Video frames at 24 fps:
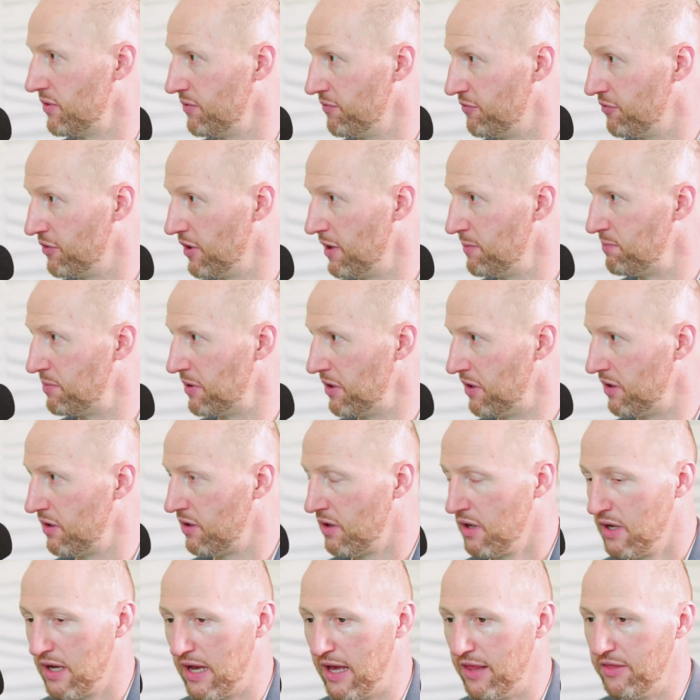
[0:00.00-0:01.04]
and flipper.
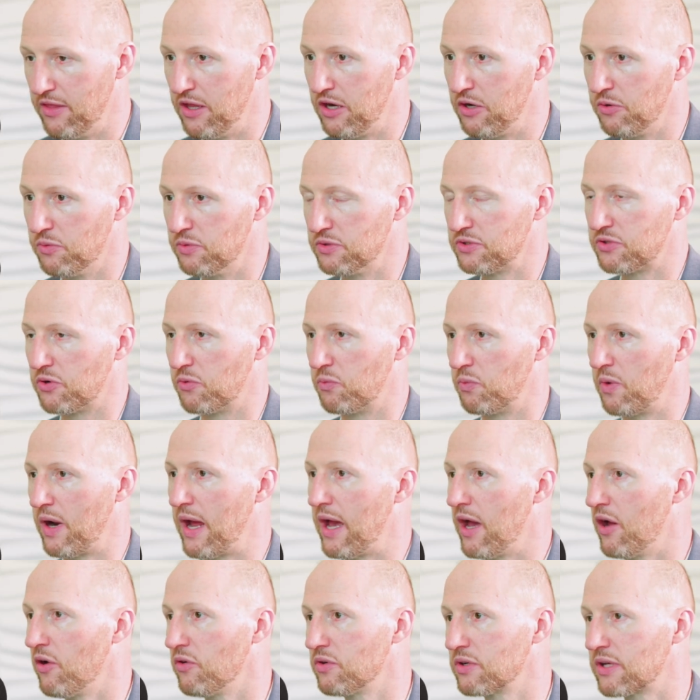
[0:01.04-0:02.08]
And then it was
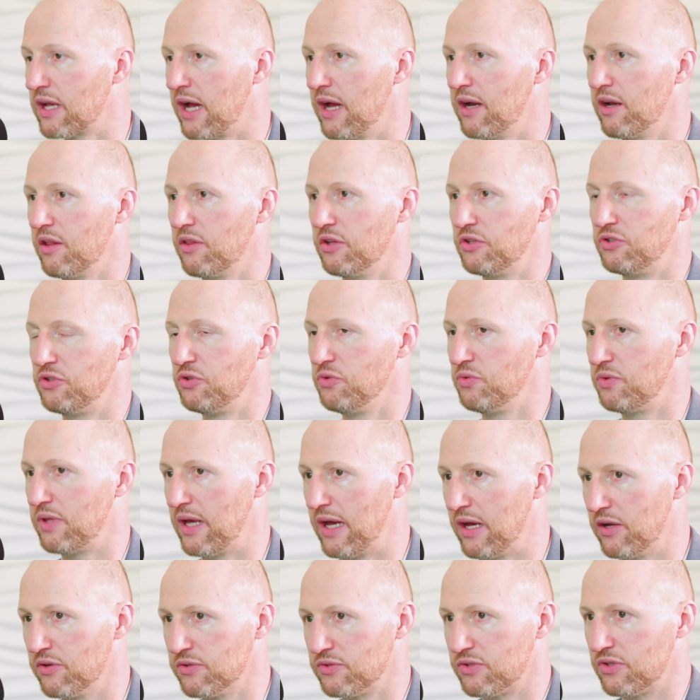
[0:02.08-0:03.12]
around kind of the
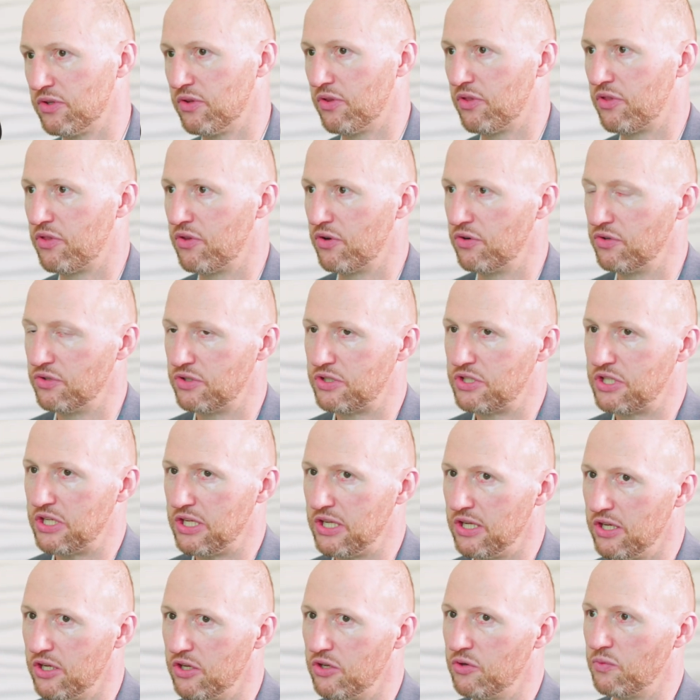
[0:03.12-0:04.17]

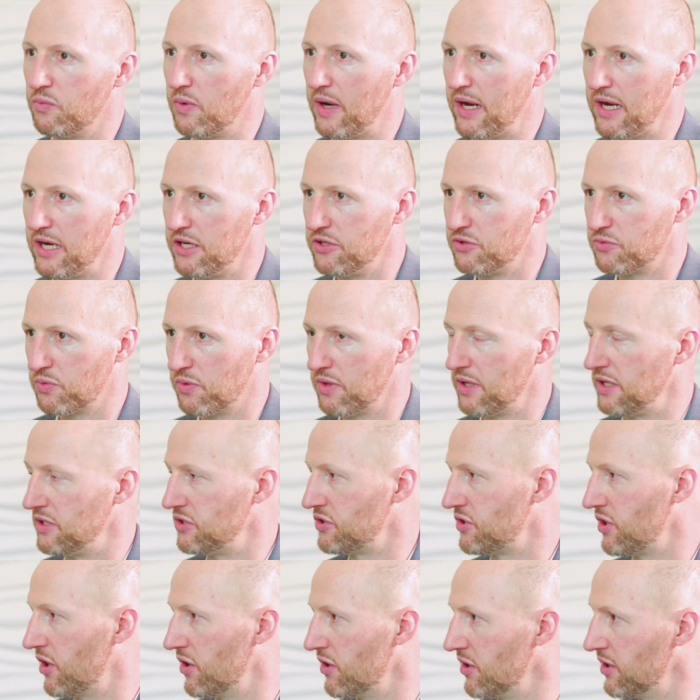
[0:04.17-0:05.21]
2013 range where they
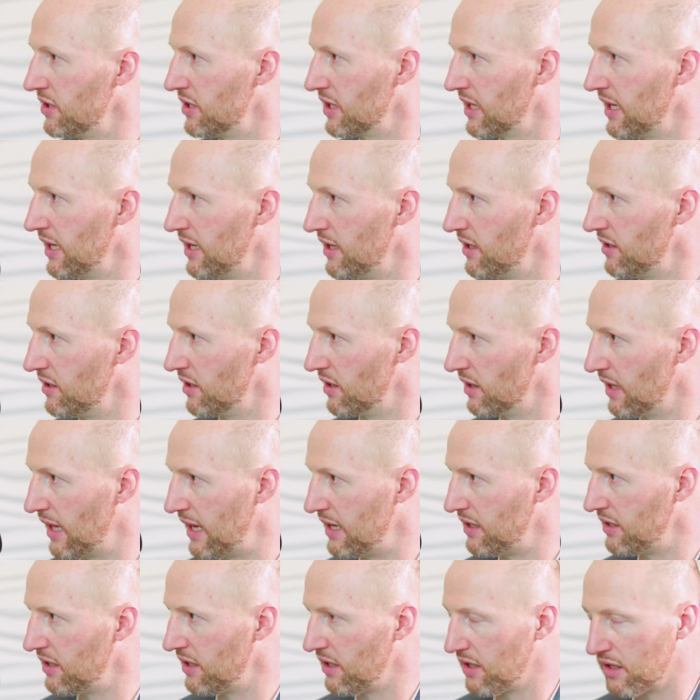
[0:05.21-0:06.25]
started to get into
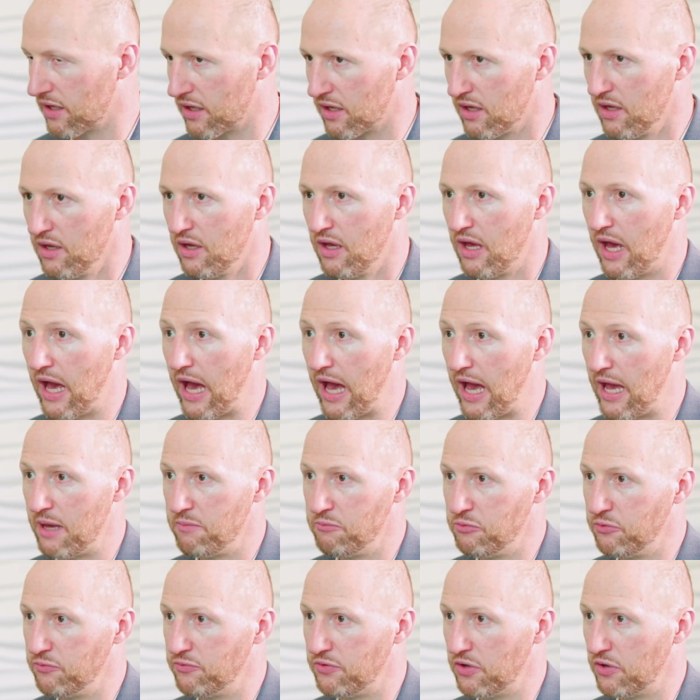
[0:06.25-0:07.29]
lending. I
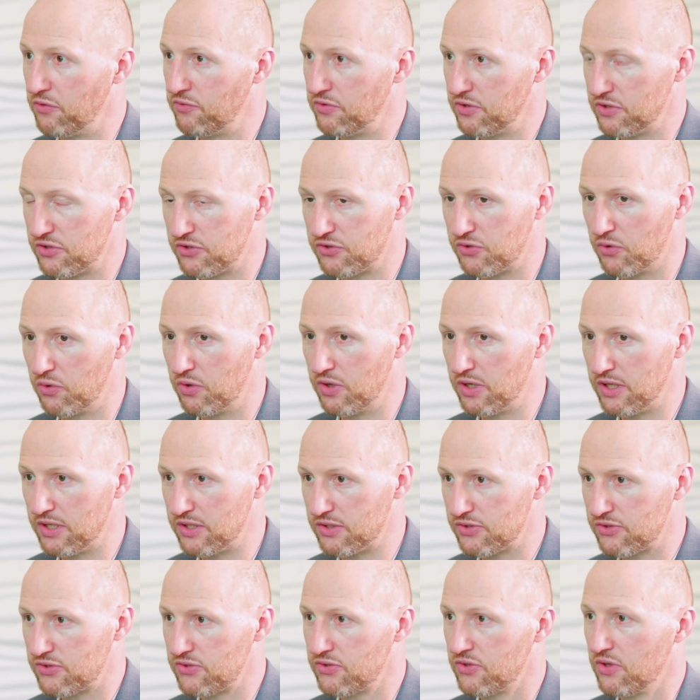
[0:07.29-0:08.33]
moved over to
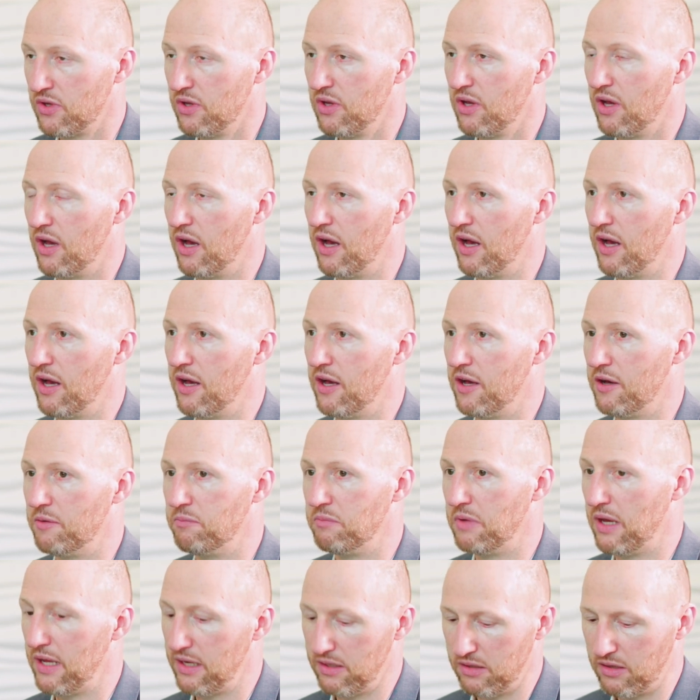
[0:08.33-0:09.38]
Sortis,
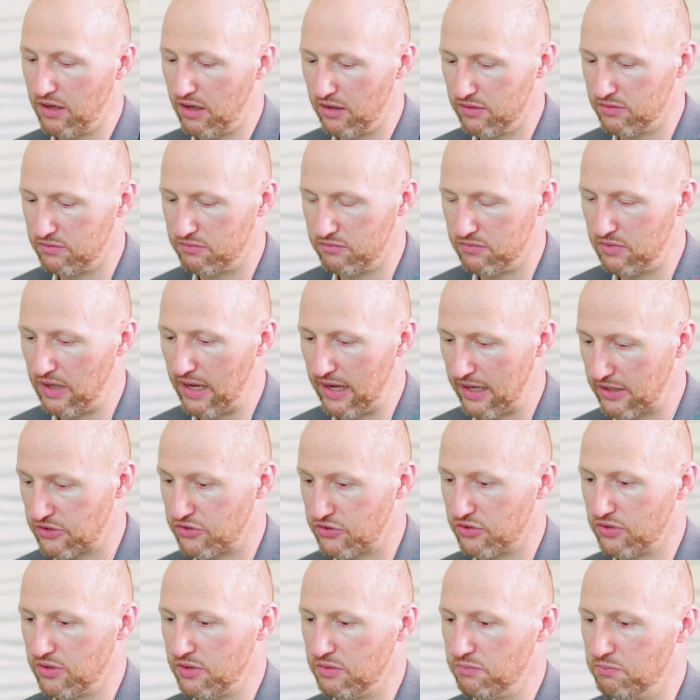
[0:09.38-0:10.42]
and I
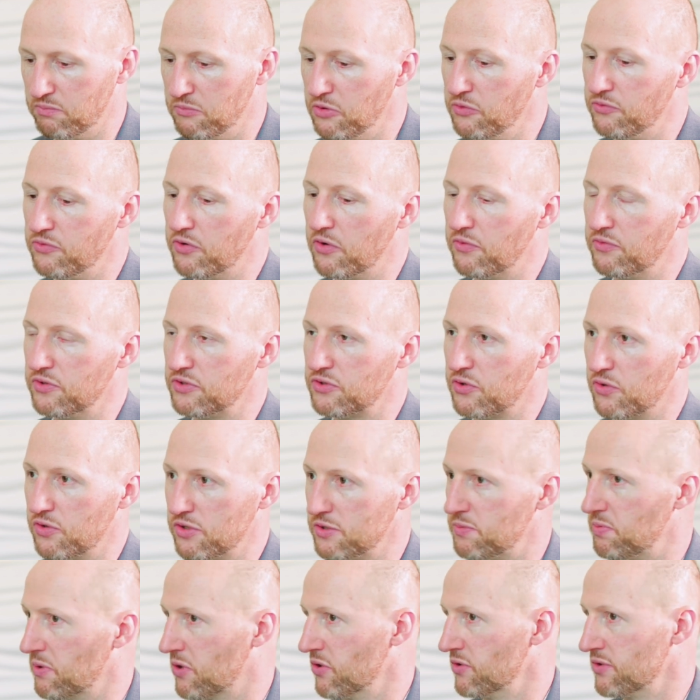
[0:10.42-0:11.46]
actually moved over to
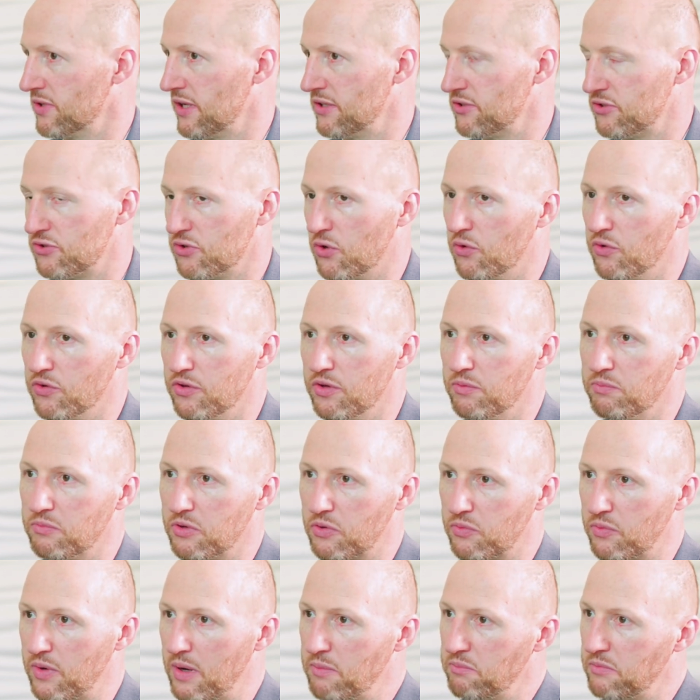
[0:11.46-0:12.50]
Sortis because I sold them
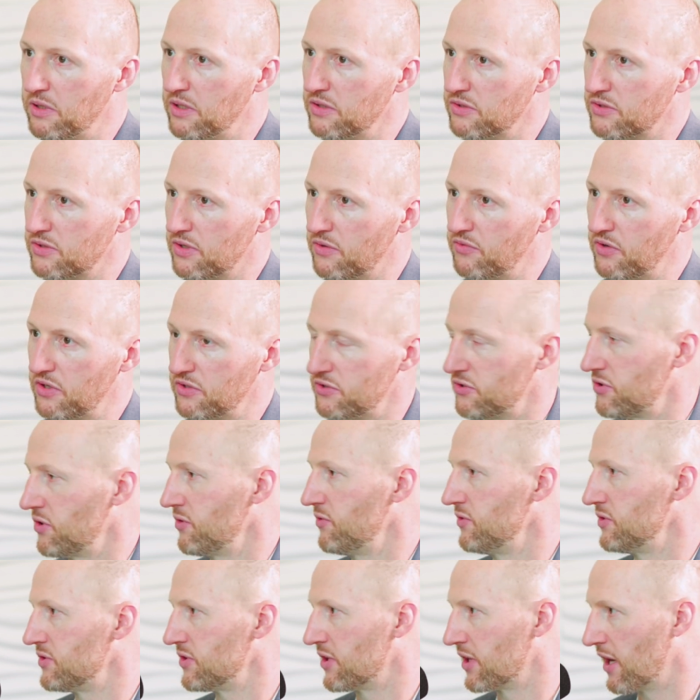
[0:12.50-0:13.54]
the remnants of our
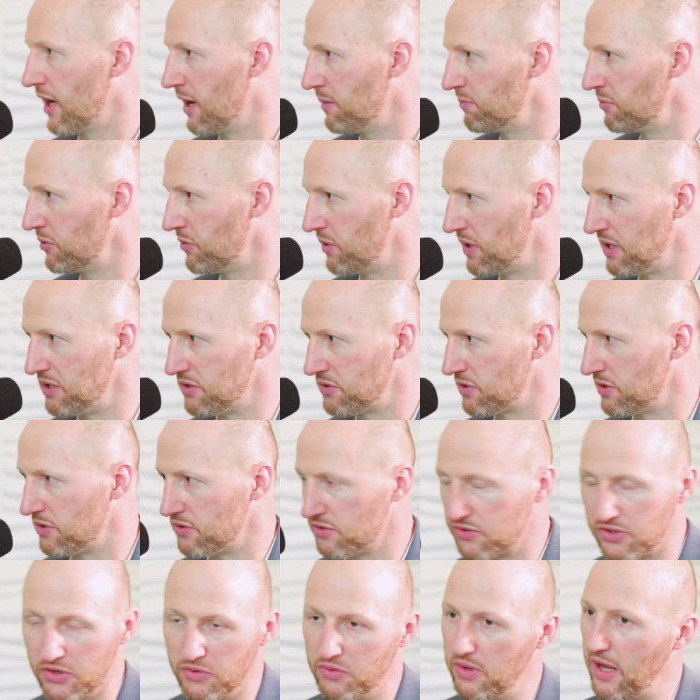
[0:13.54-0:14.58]
servicing operation.
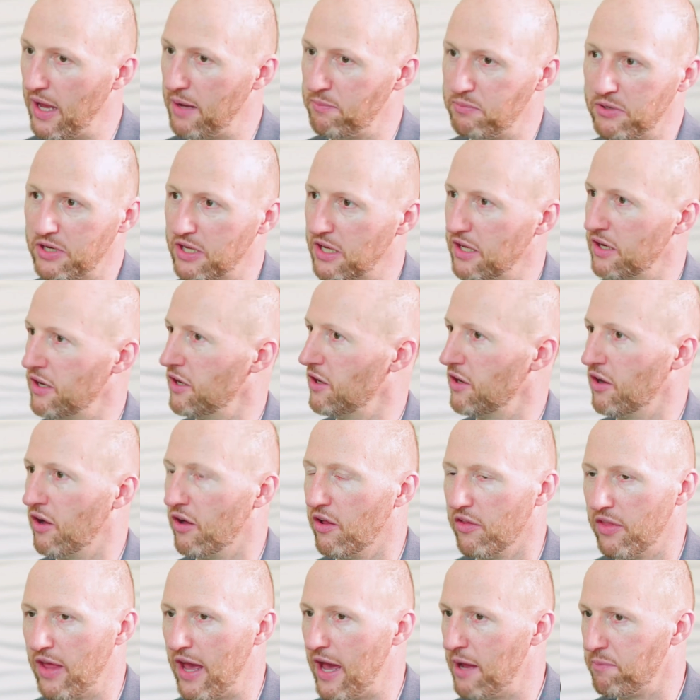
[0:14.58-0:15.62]
So happy to get into
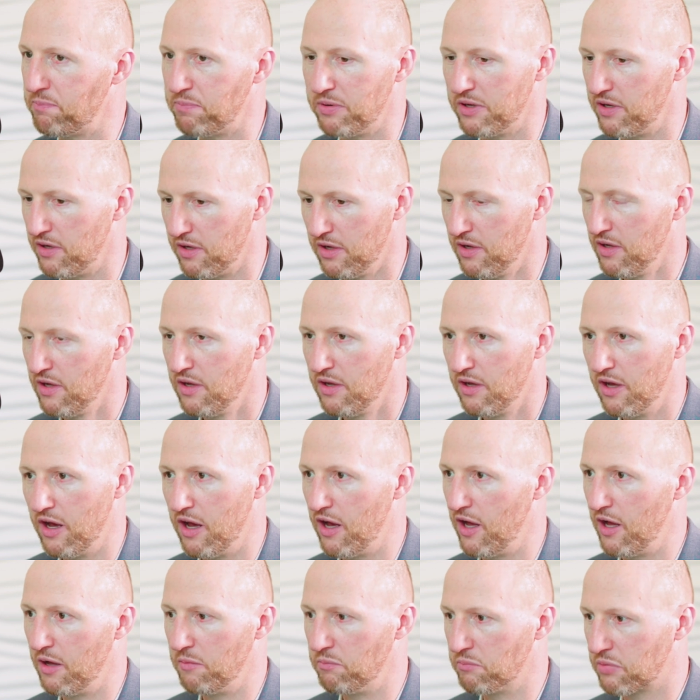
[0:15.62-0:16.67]
all that, but
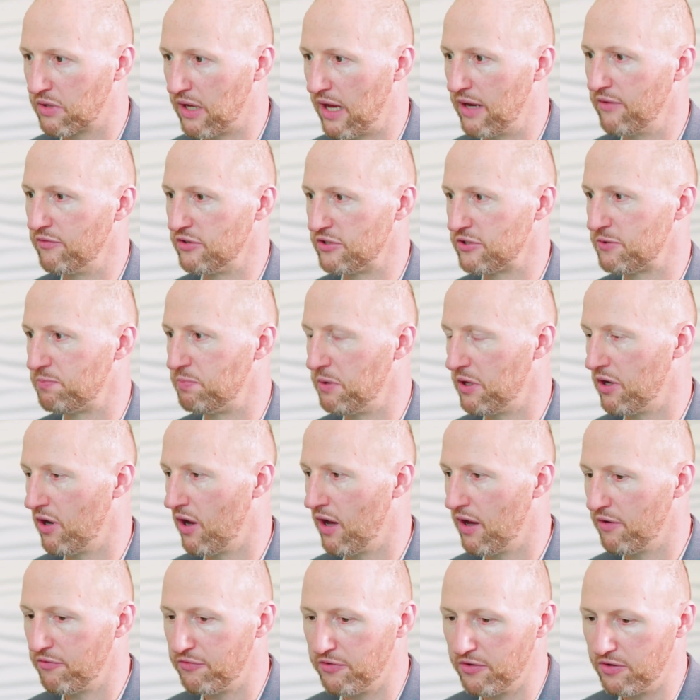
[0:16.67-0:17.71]
kind of a
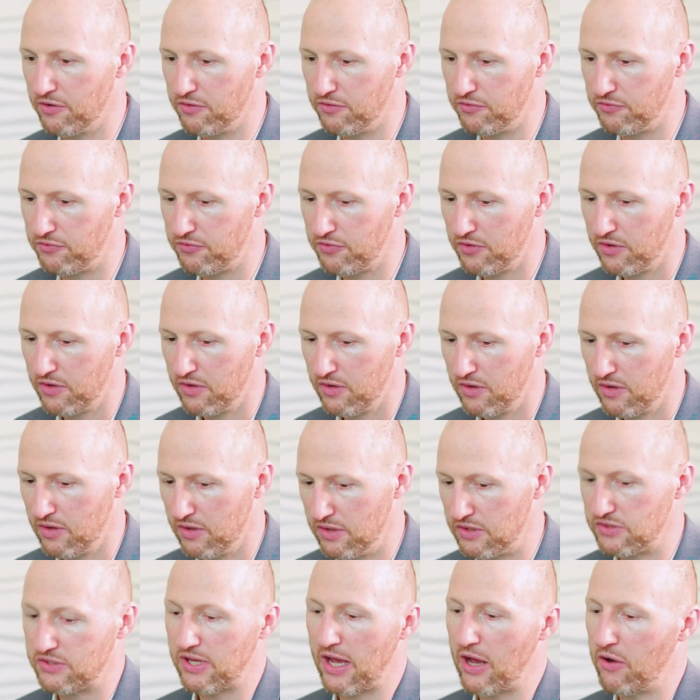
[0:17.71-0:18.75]
spin-off of,
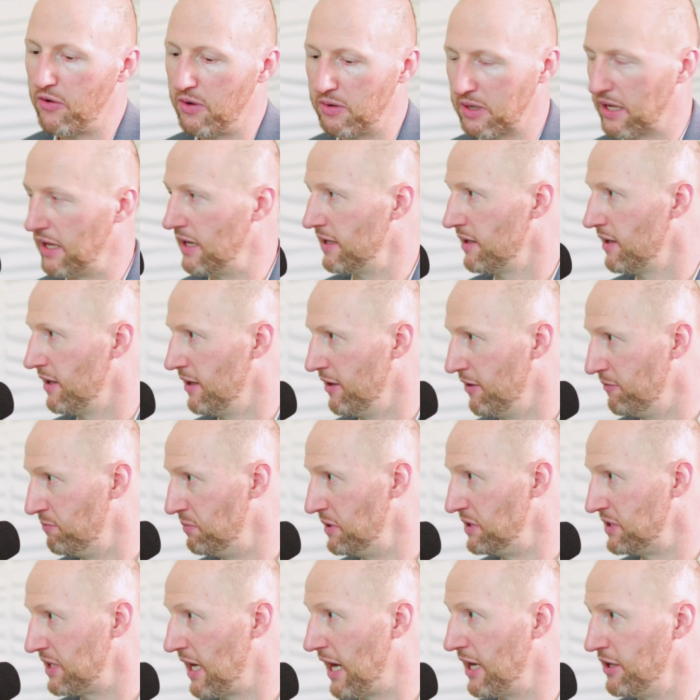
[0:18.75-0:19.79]
this is how I have
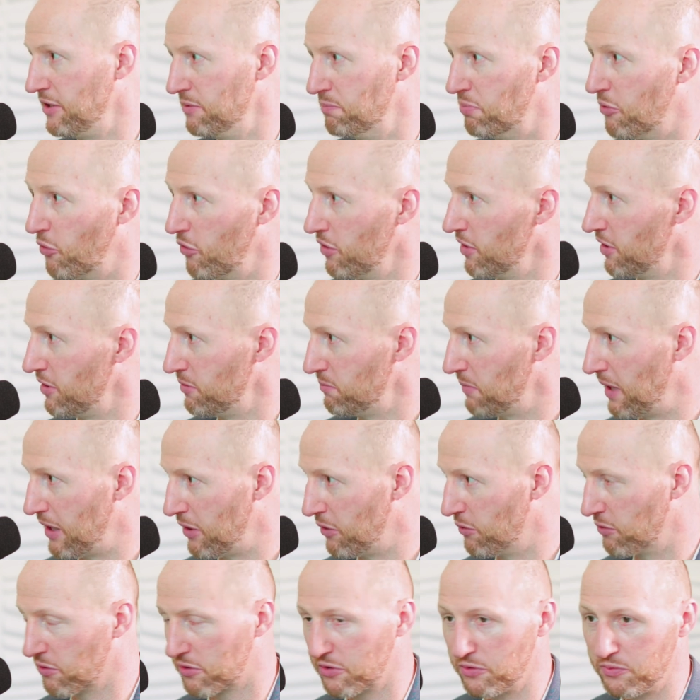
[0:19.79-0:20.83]
been tied to Portland my
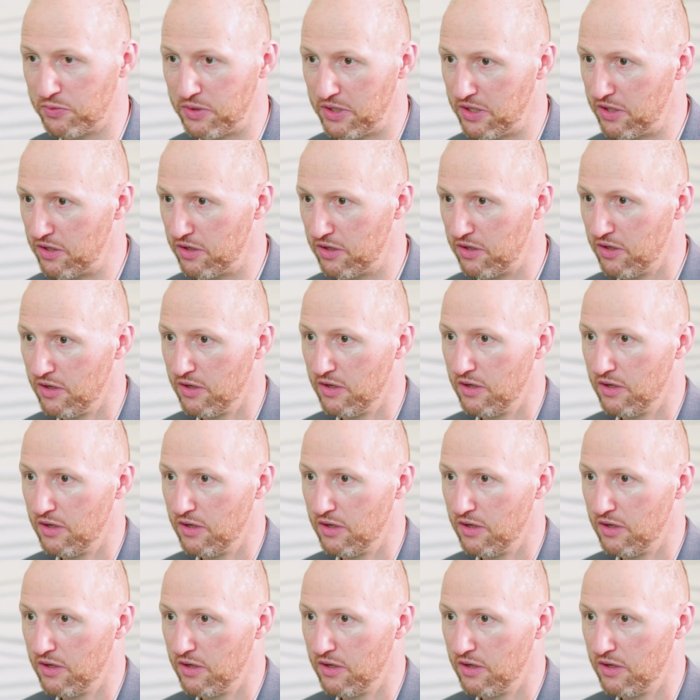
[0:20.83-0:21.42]
whole career.